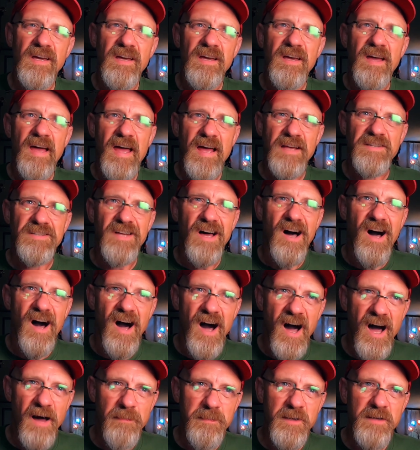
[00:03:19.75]
as a
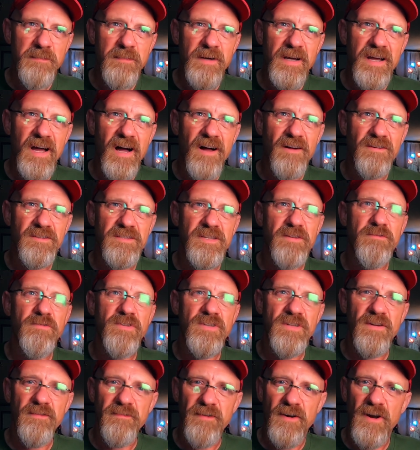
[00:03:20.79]
hobby, because it
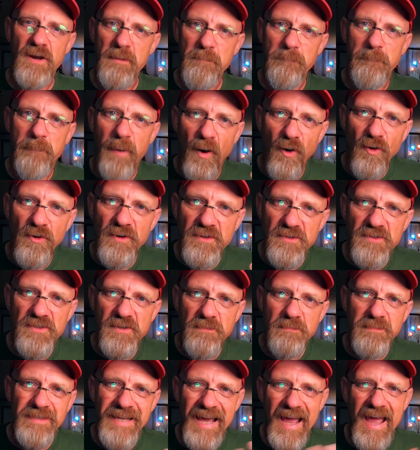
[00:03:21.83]
was a very
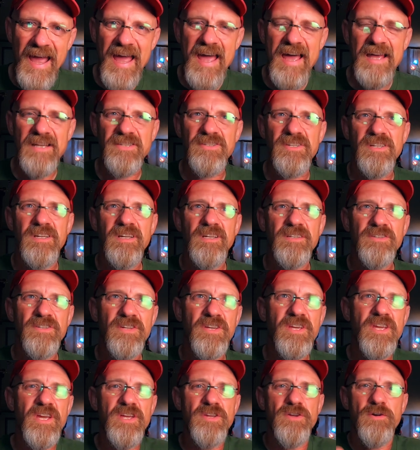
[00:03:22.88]
burdensome task to
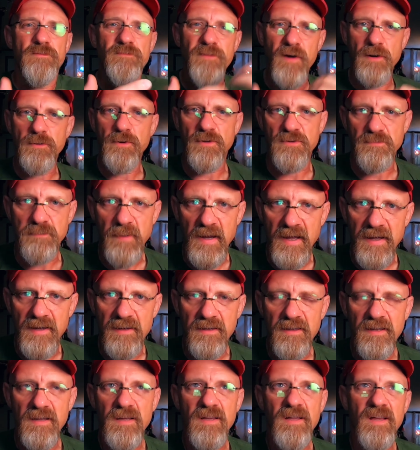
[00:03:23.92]
get your photos back.
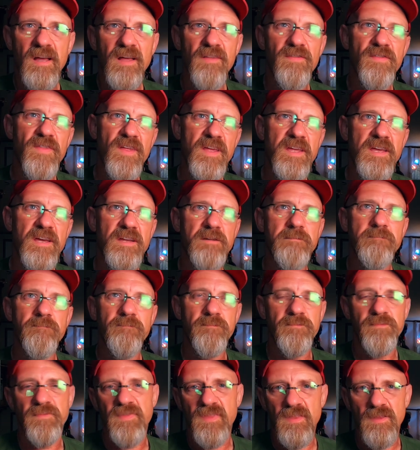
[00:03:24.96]
And then,
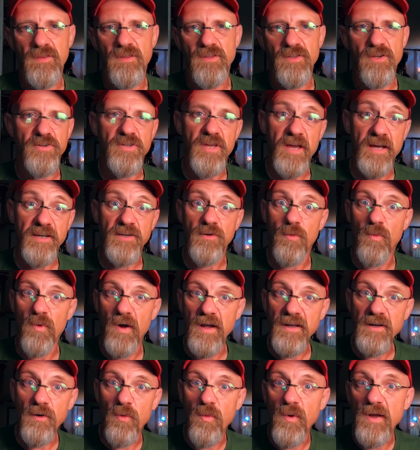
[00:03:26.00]
you know, you had to
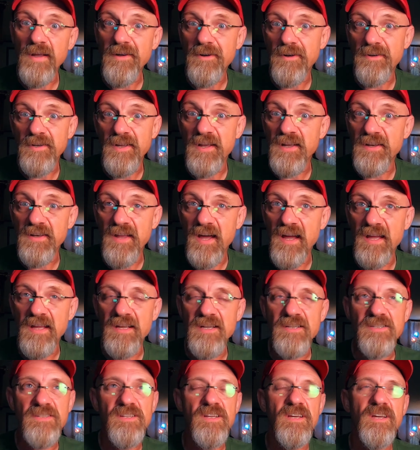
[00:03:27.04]
wait a week or 10
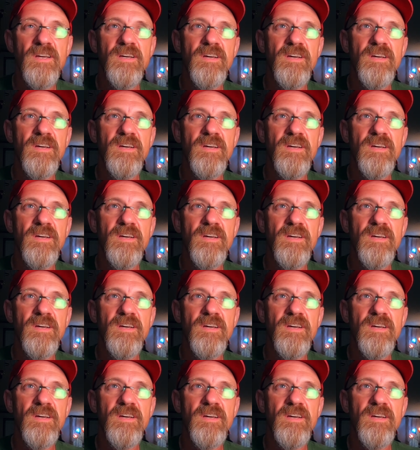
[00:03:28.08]
days